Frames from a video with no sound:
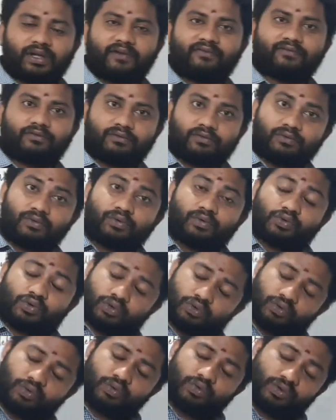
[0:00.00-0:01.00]
I've
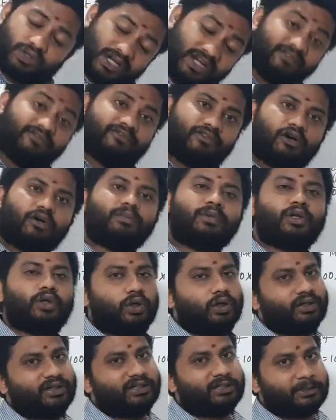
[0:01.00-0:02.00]
informed you
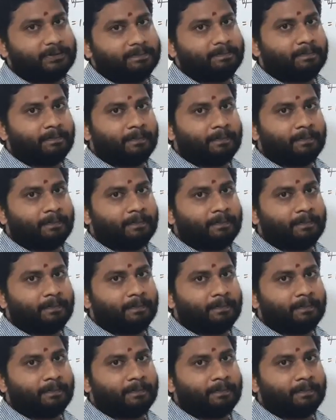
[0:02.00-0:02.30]
already.